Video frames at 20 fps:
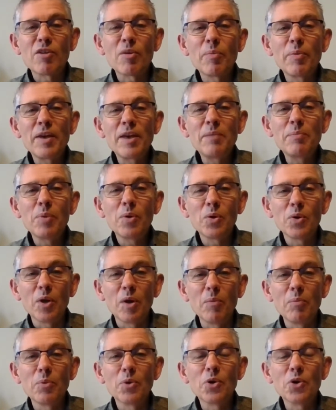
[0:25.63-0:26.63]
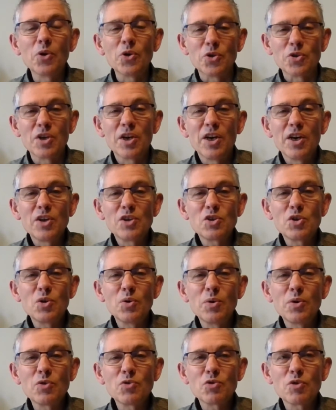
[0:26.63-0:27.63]
people on board
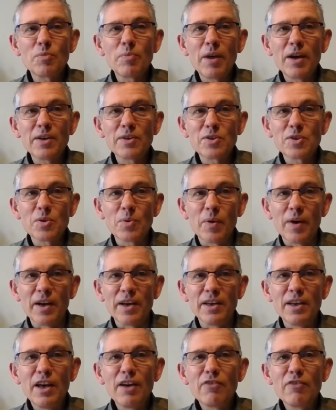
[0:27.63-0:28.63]
200 miles away,